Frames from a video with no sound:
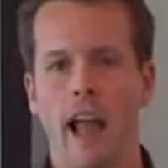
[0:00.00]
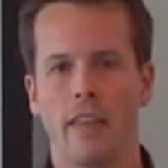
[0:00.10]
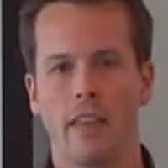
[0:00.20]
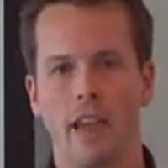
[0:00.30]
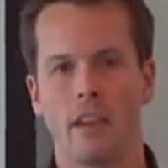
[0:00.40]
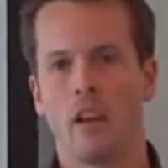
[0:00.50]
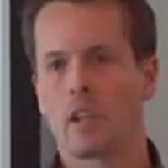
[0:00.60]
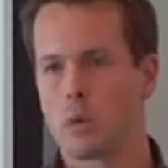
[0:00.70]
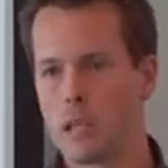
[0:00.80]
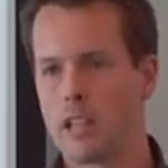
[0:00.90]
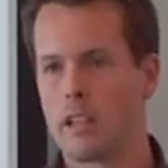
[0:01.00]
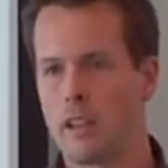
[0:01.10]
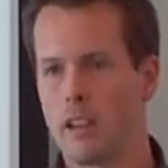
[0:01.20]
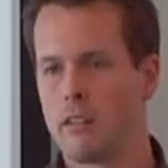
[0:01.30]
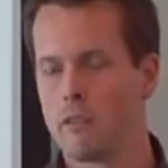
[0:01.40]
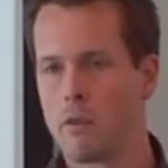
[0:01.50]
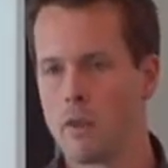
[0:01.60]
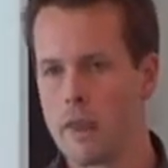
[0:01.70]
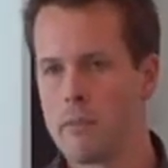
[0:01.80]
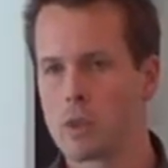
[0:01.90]
and then
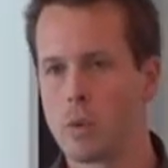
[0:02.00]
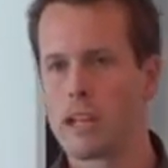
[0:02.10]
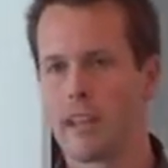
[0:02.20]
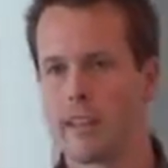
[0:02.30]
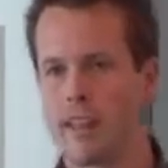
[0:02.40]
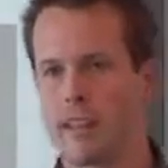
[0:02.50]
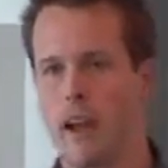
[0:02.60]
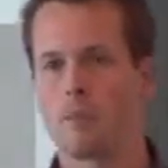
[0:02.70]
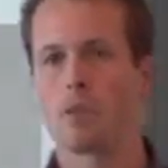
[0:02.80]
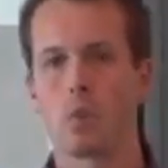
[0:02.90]
them twiddling their thumbs.